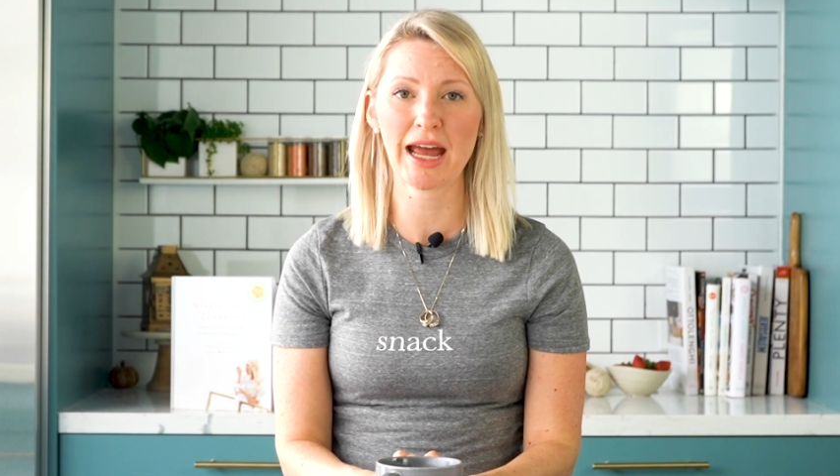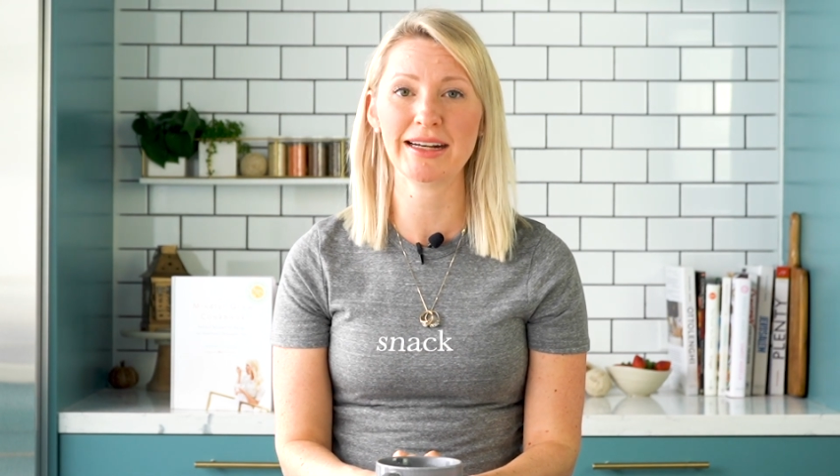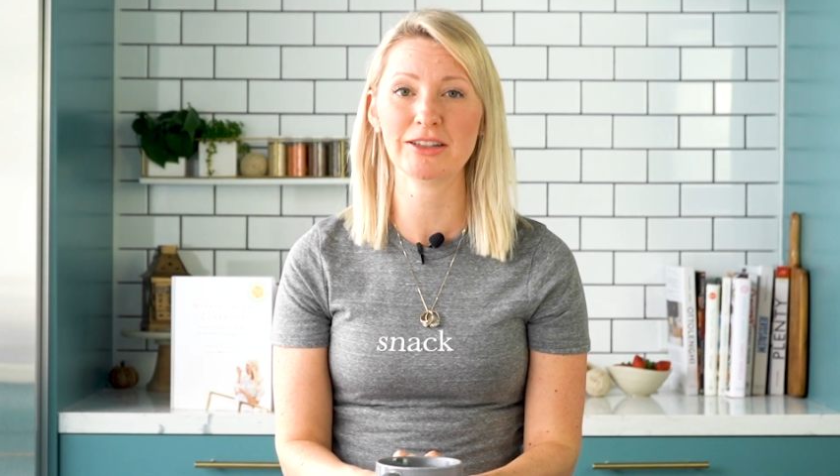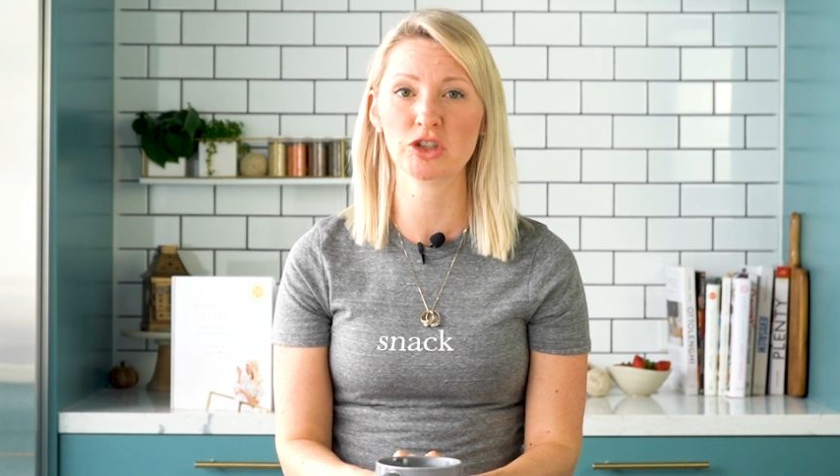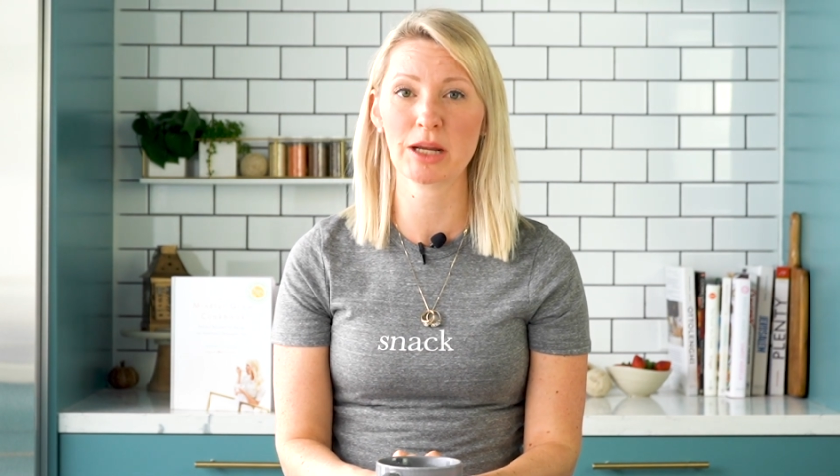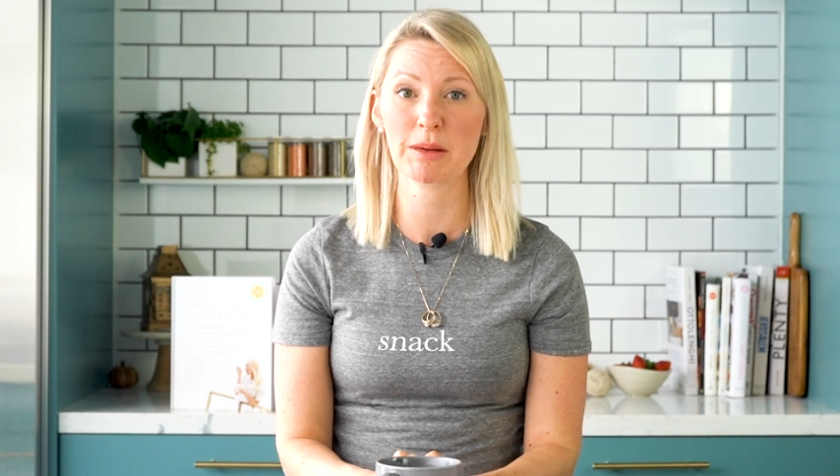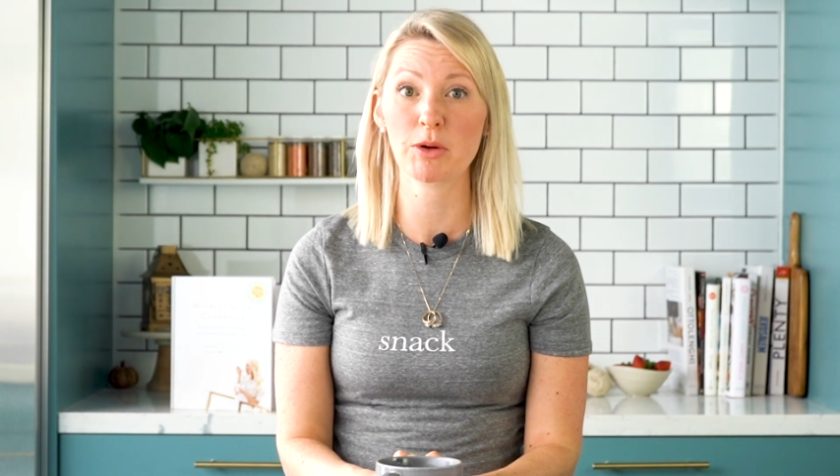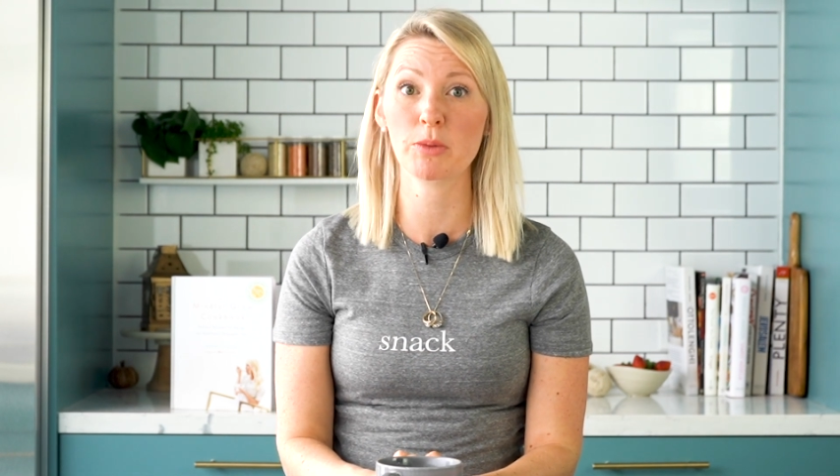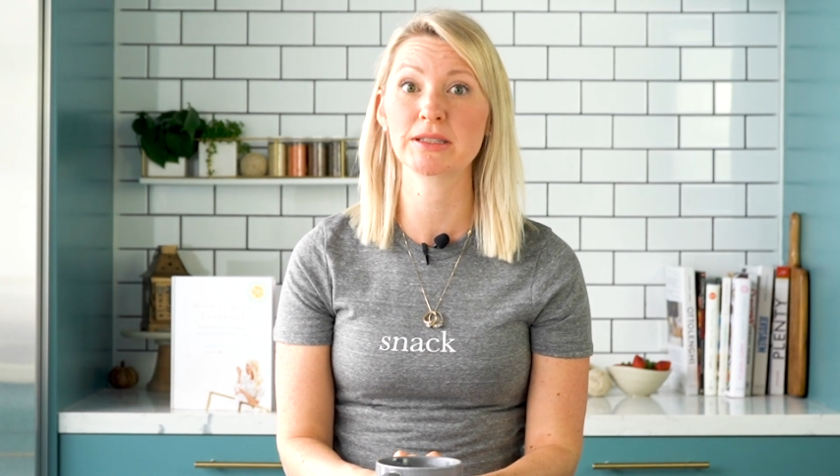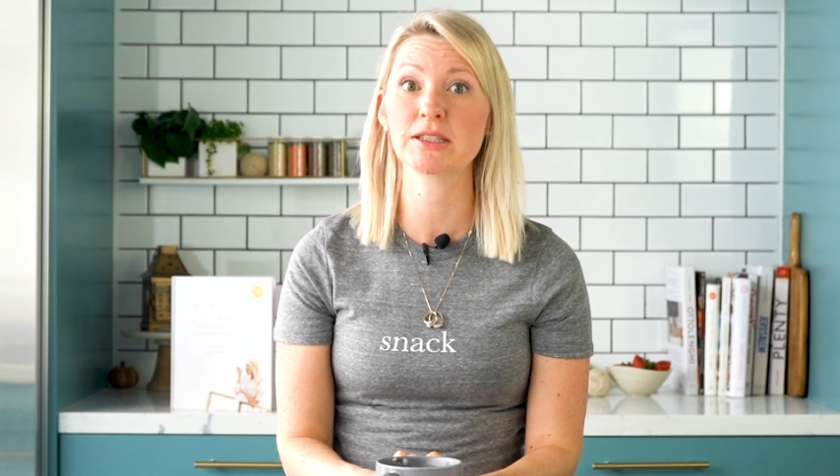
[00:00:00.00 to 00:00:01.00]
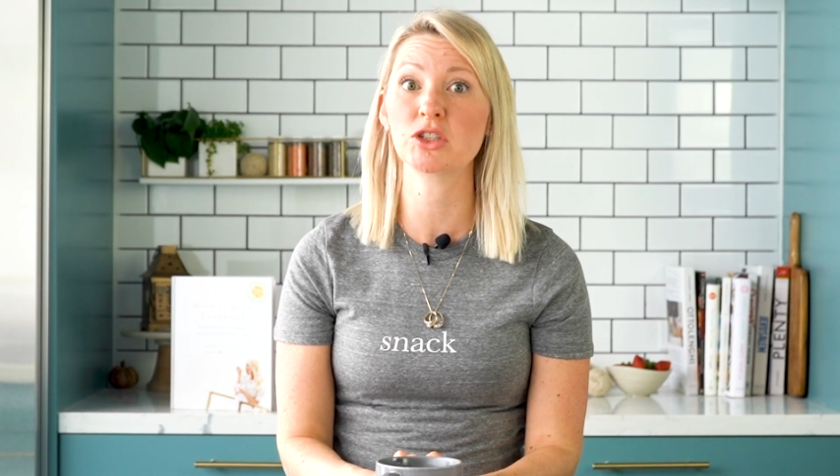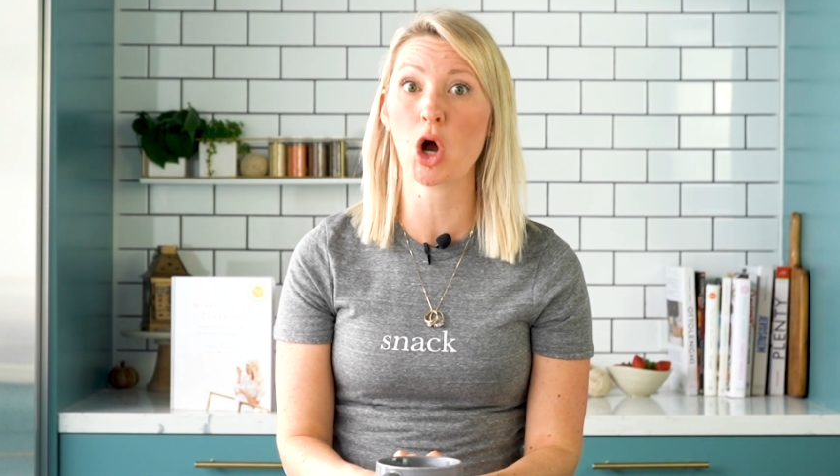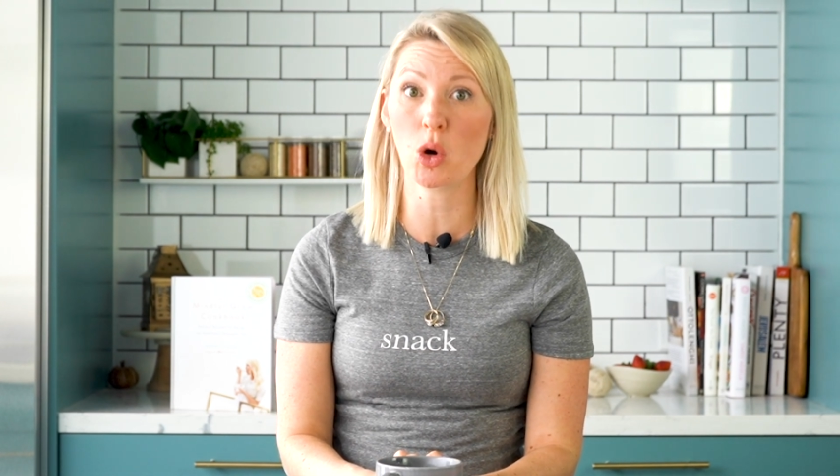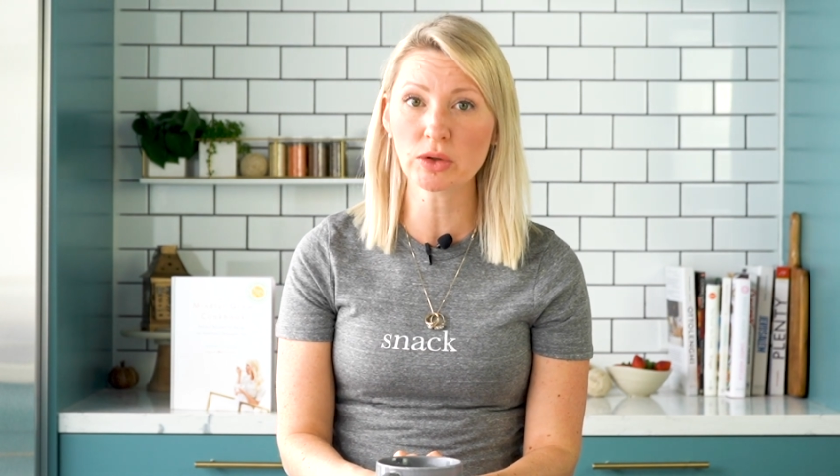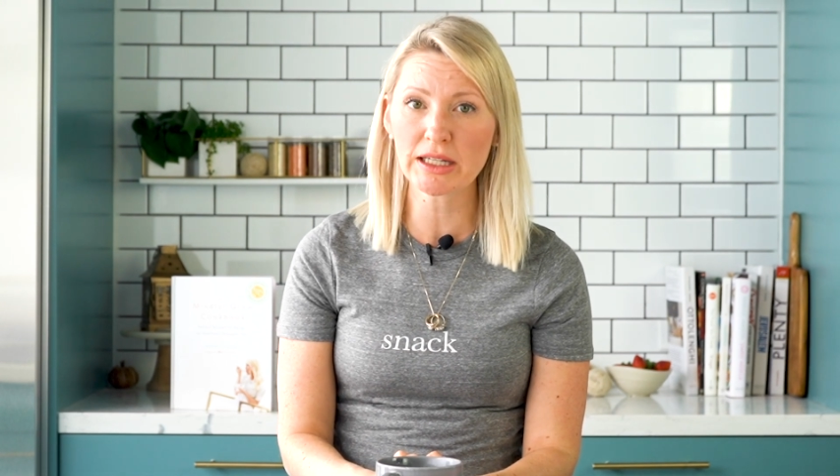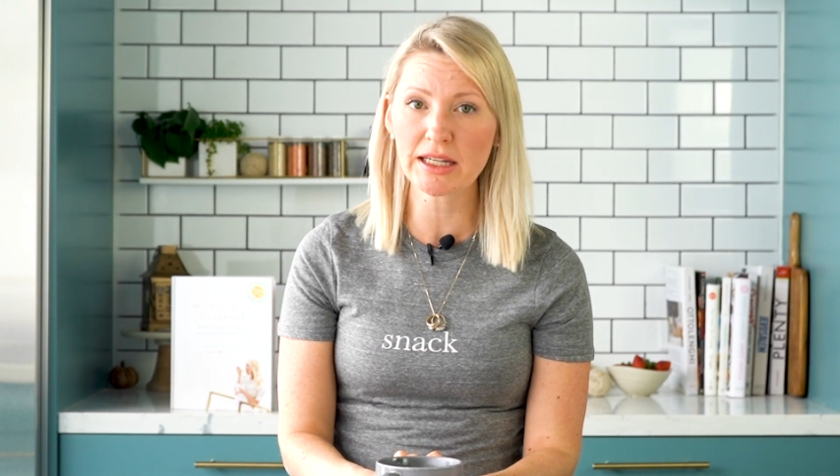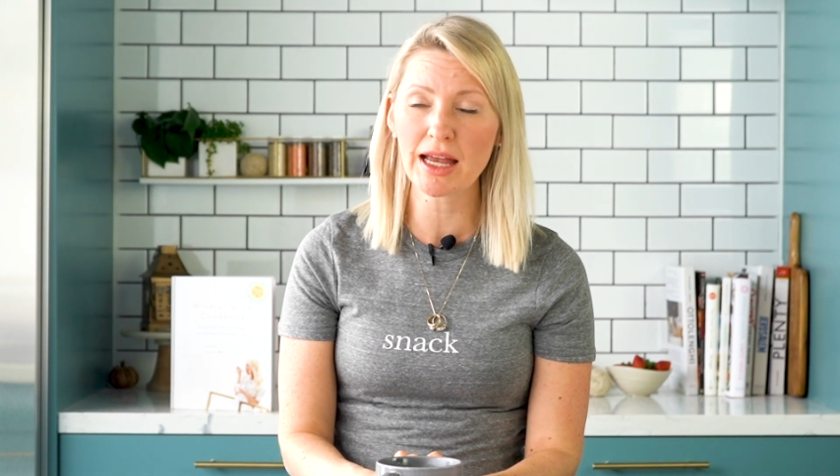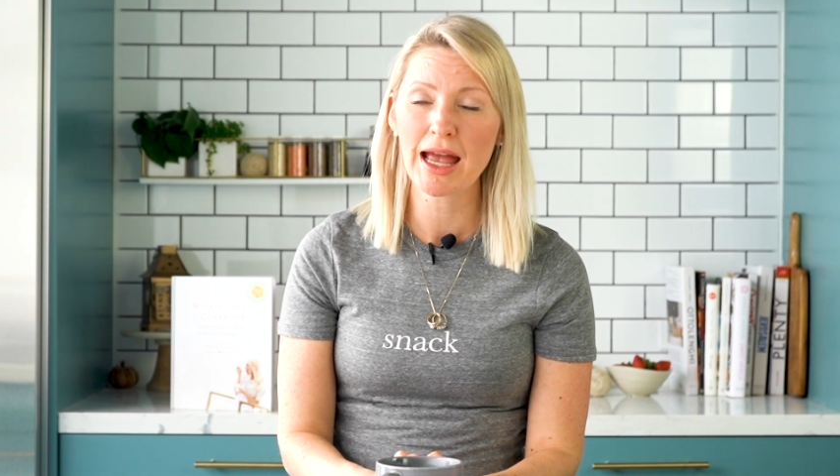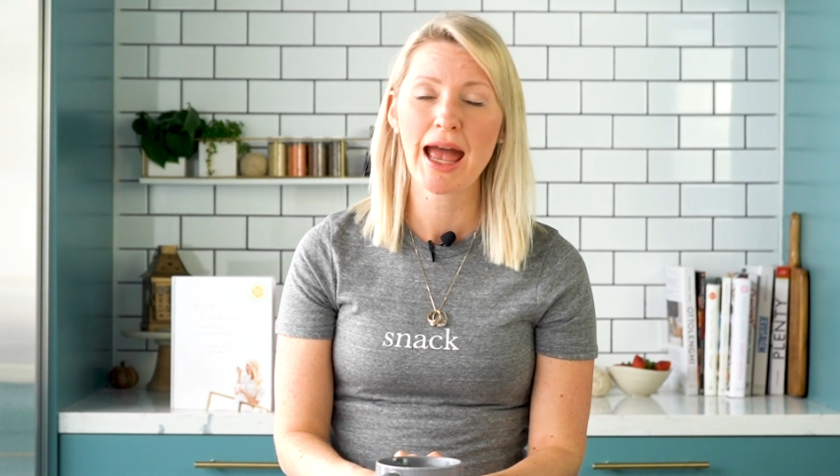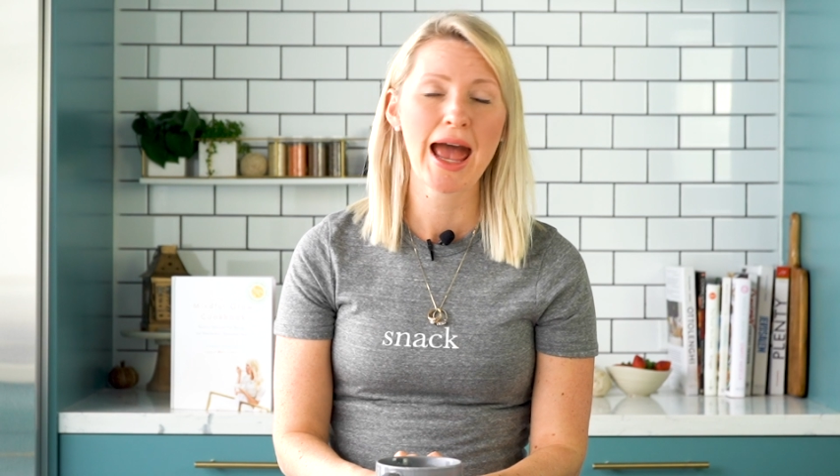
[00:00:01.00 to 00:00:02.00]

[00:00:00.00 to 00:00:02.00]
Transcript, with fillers: and entertainment purposes only